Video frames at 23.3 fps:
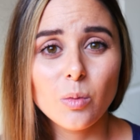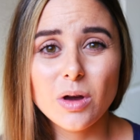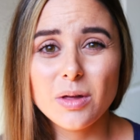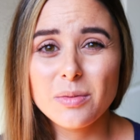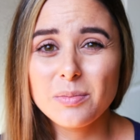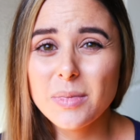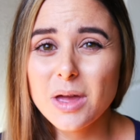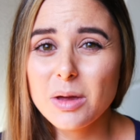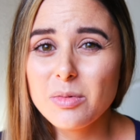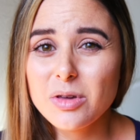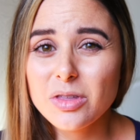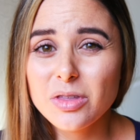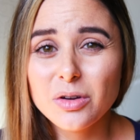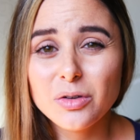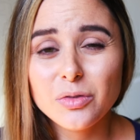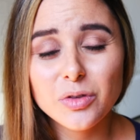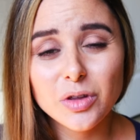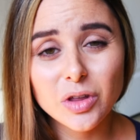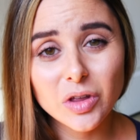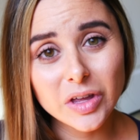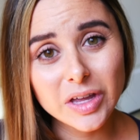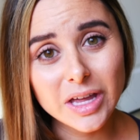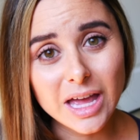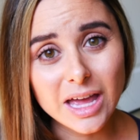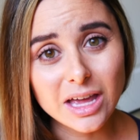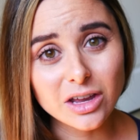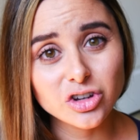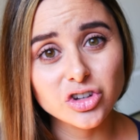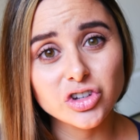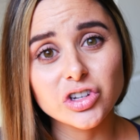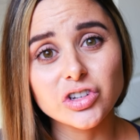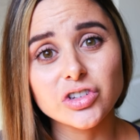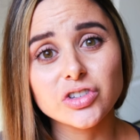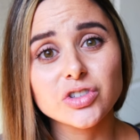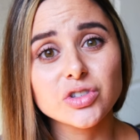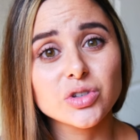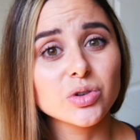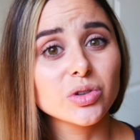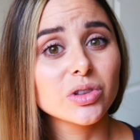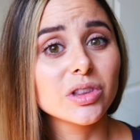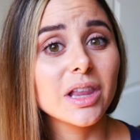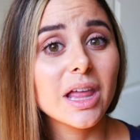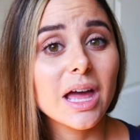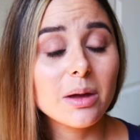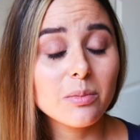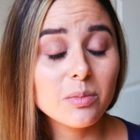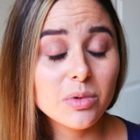when maybe they're feeling anxious, so
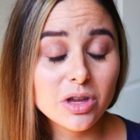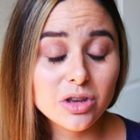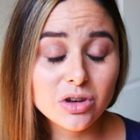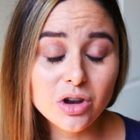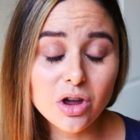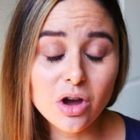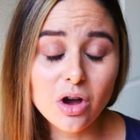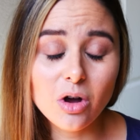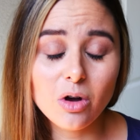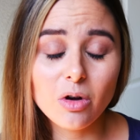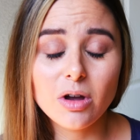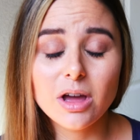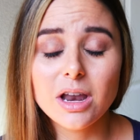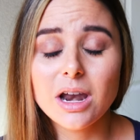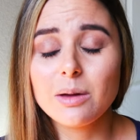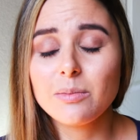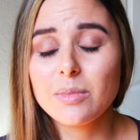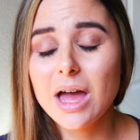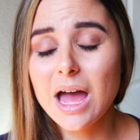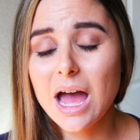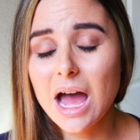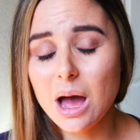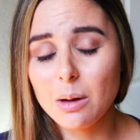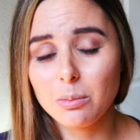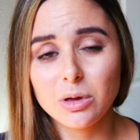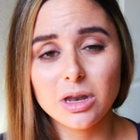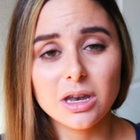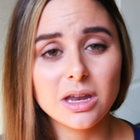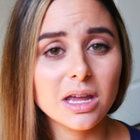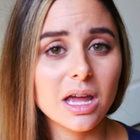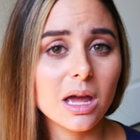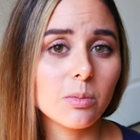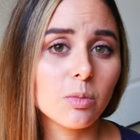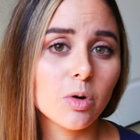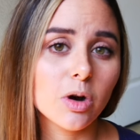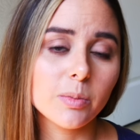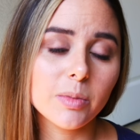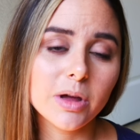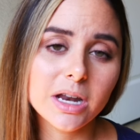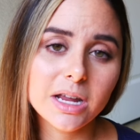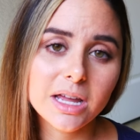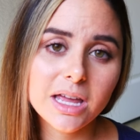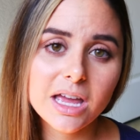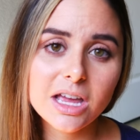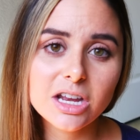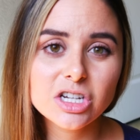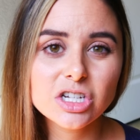let me know and I'm happy to get more
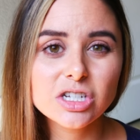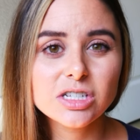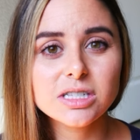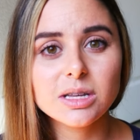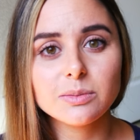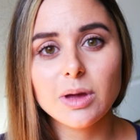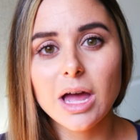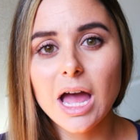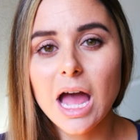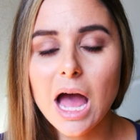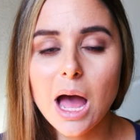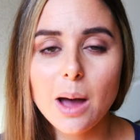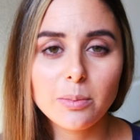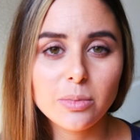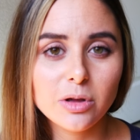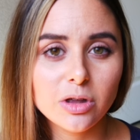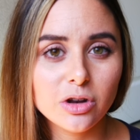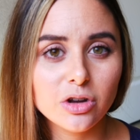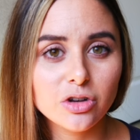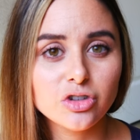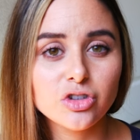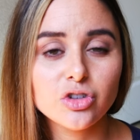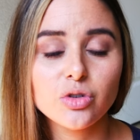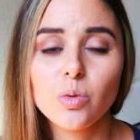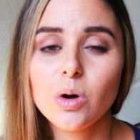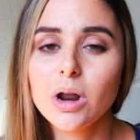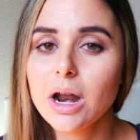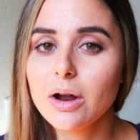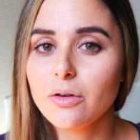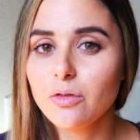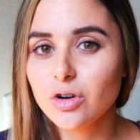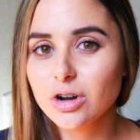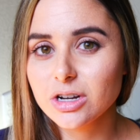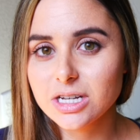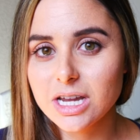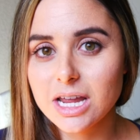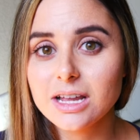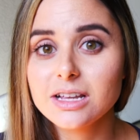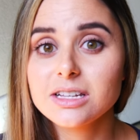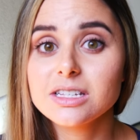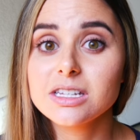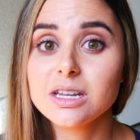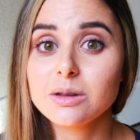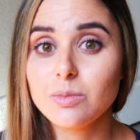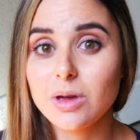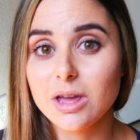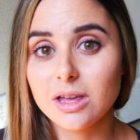medications. I'm happy to do whatever it
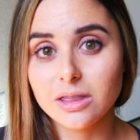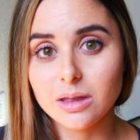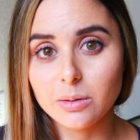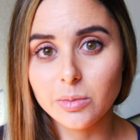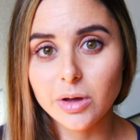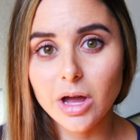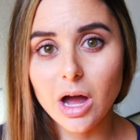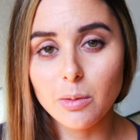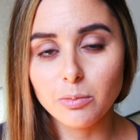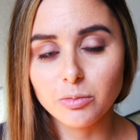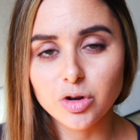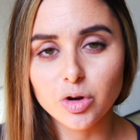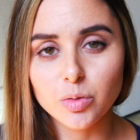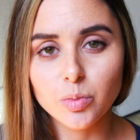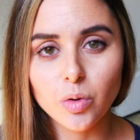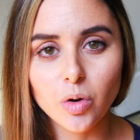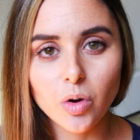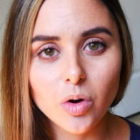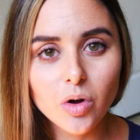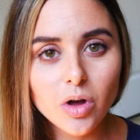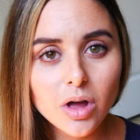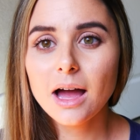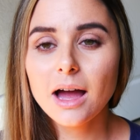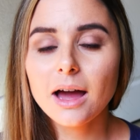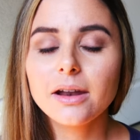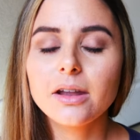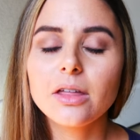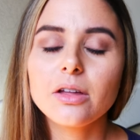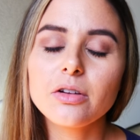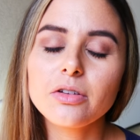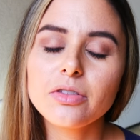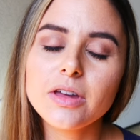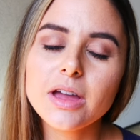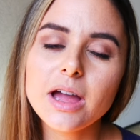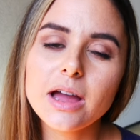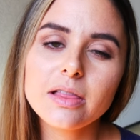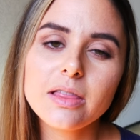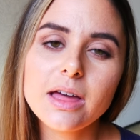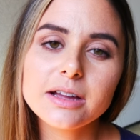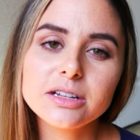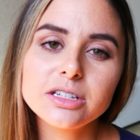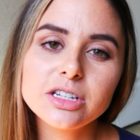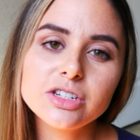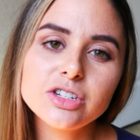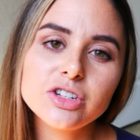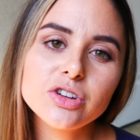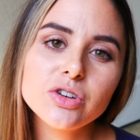takes to make them comfortable. Another thing I
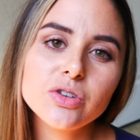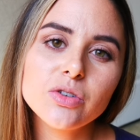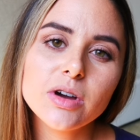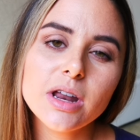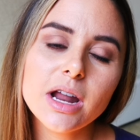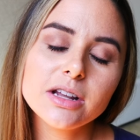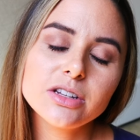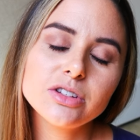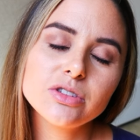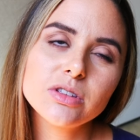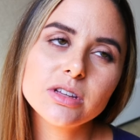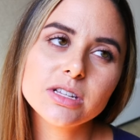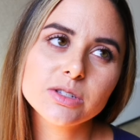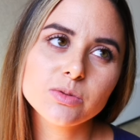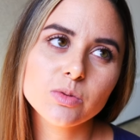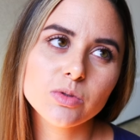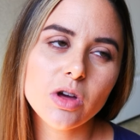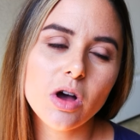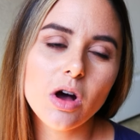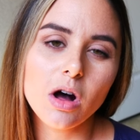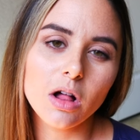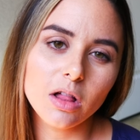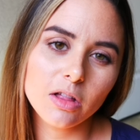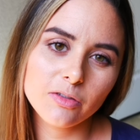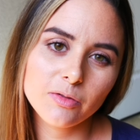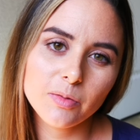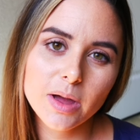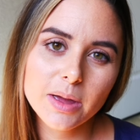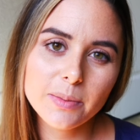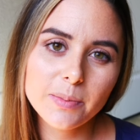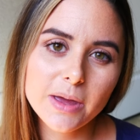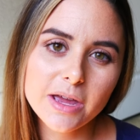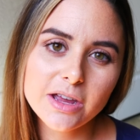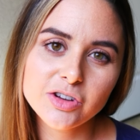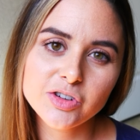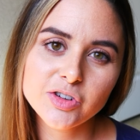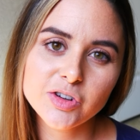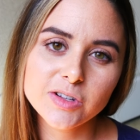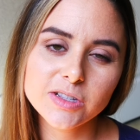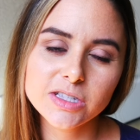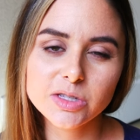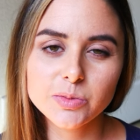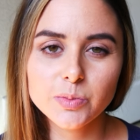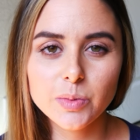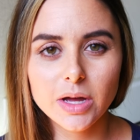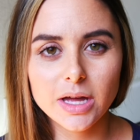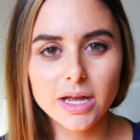like to do, and I do this with all of my
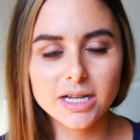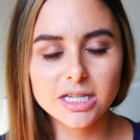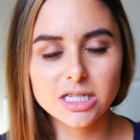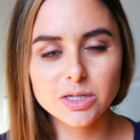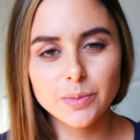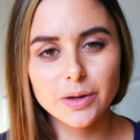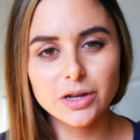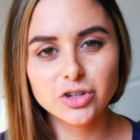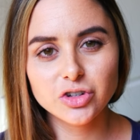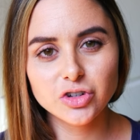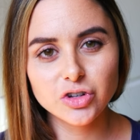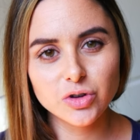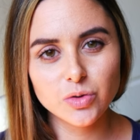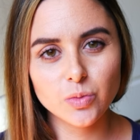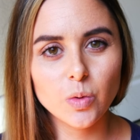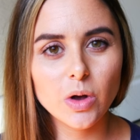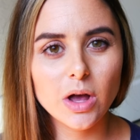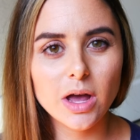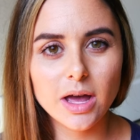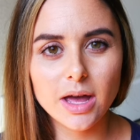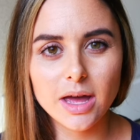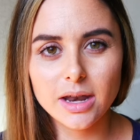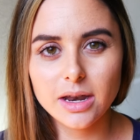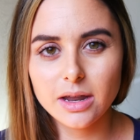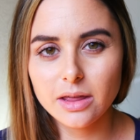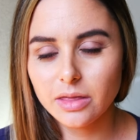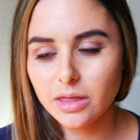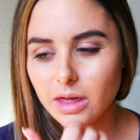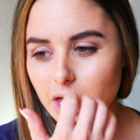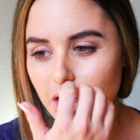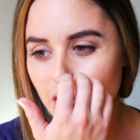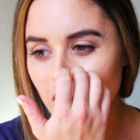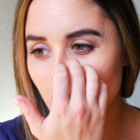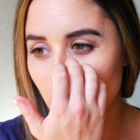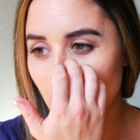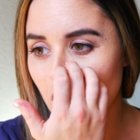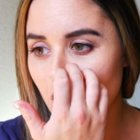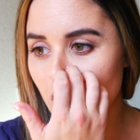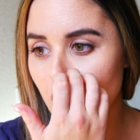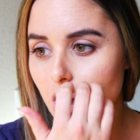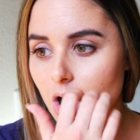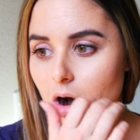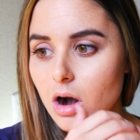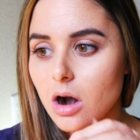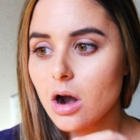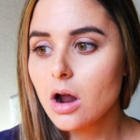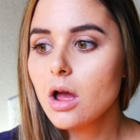patients, but especially when they
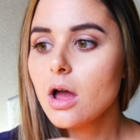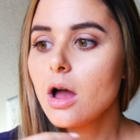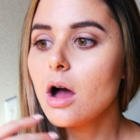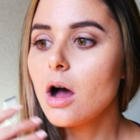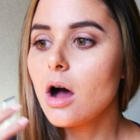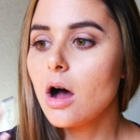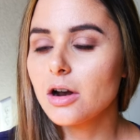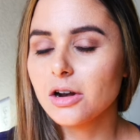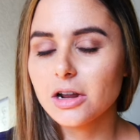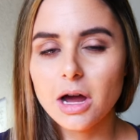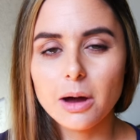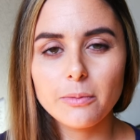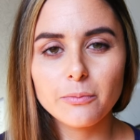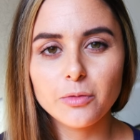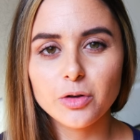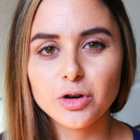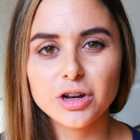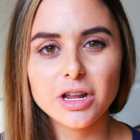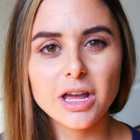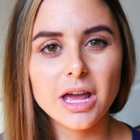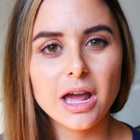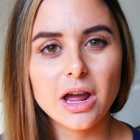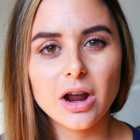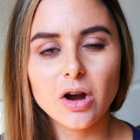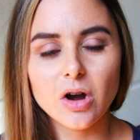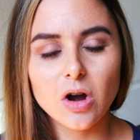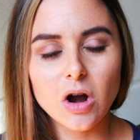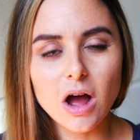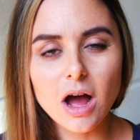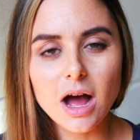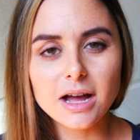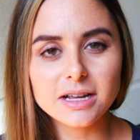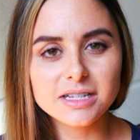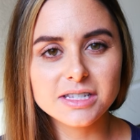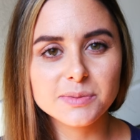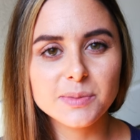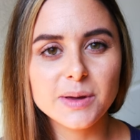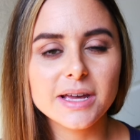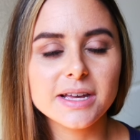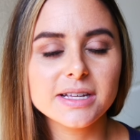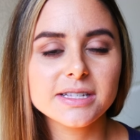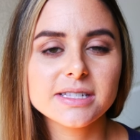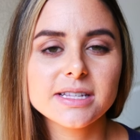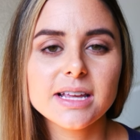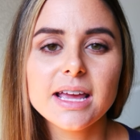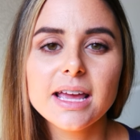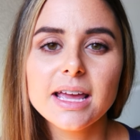are on comfort care,
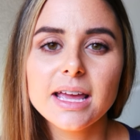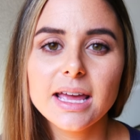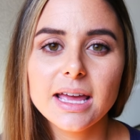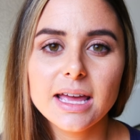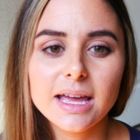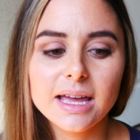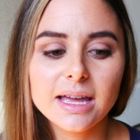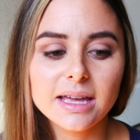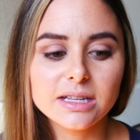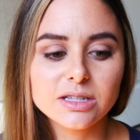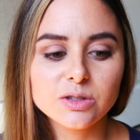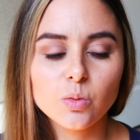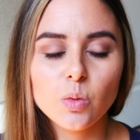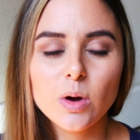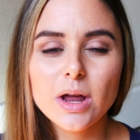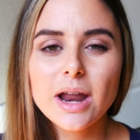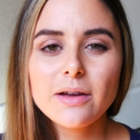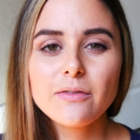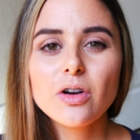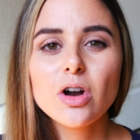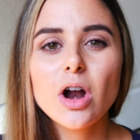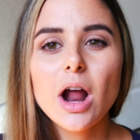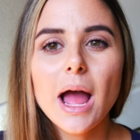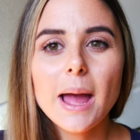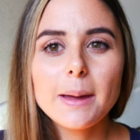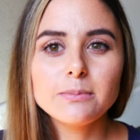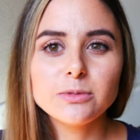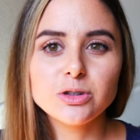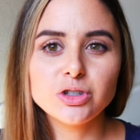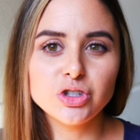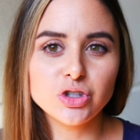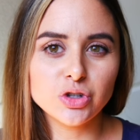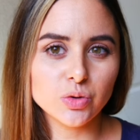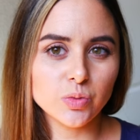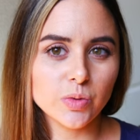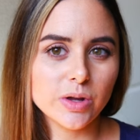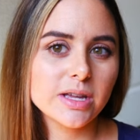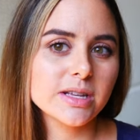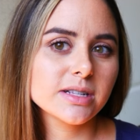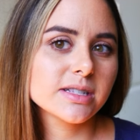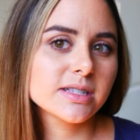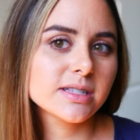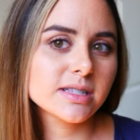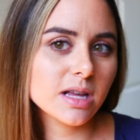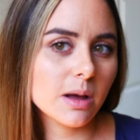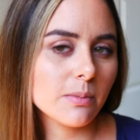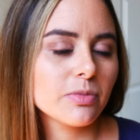hospice, is whenever I'm doing
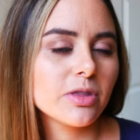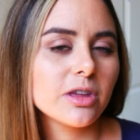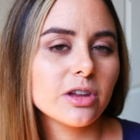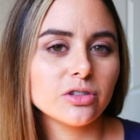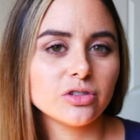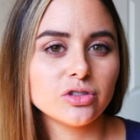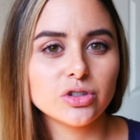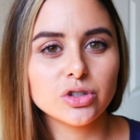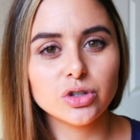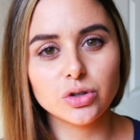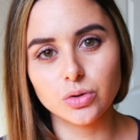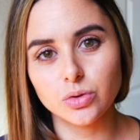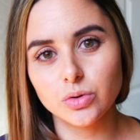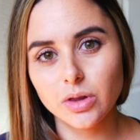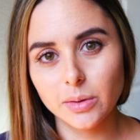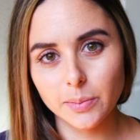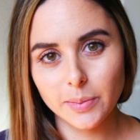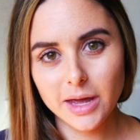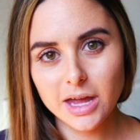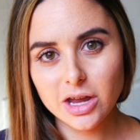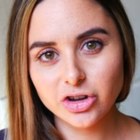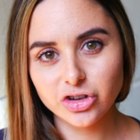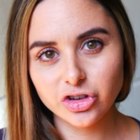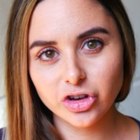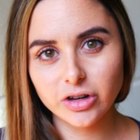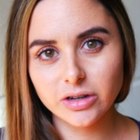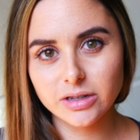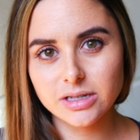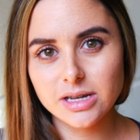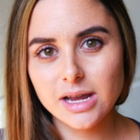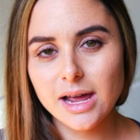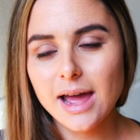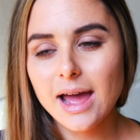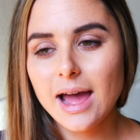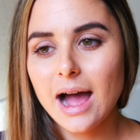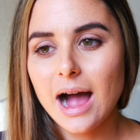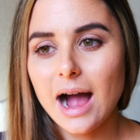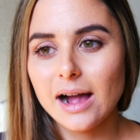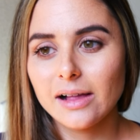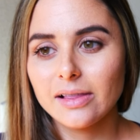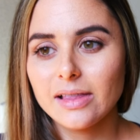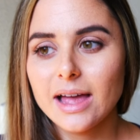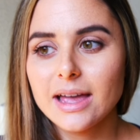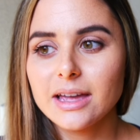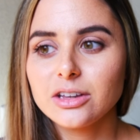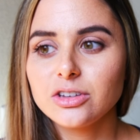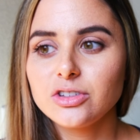something to the patient,
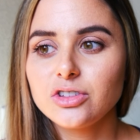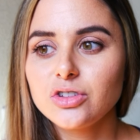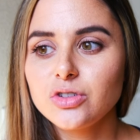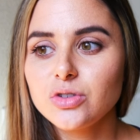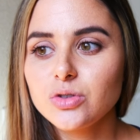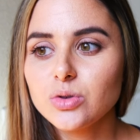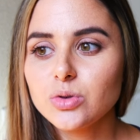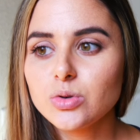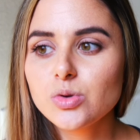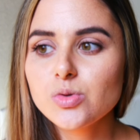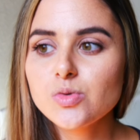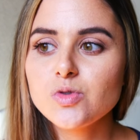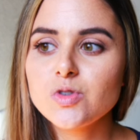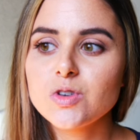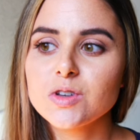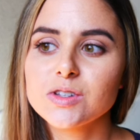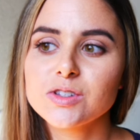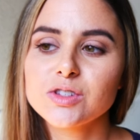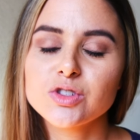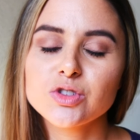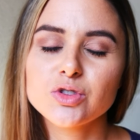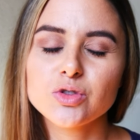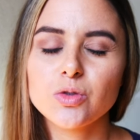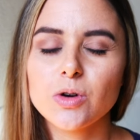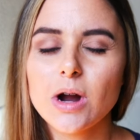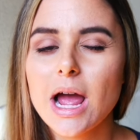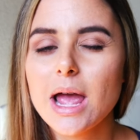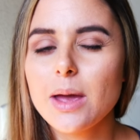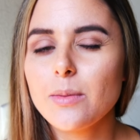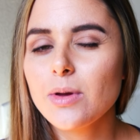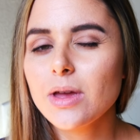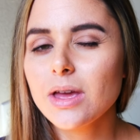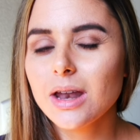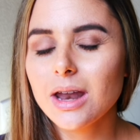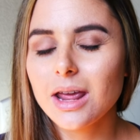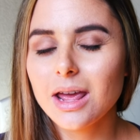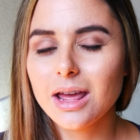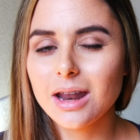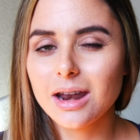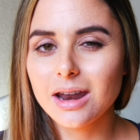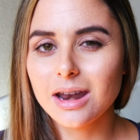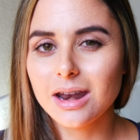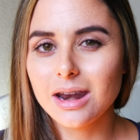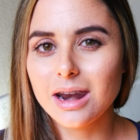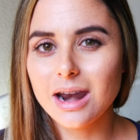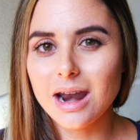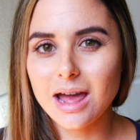I like to describe it
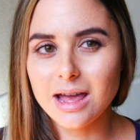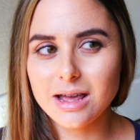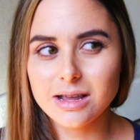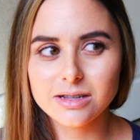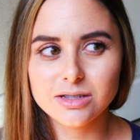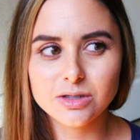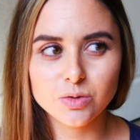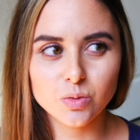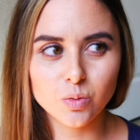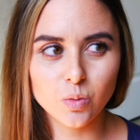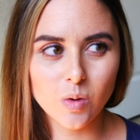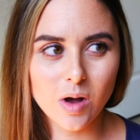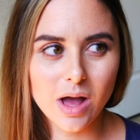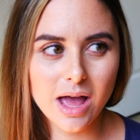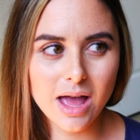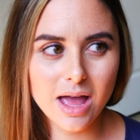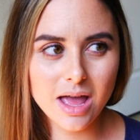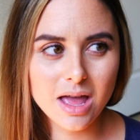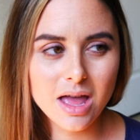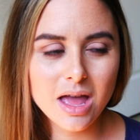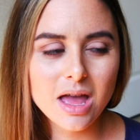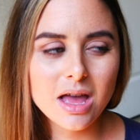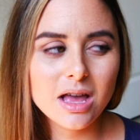in a nice way.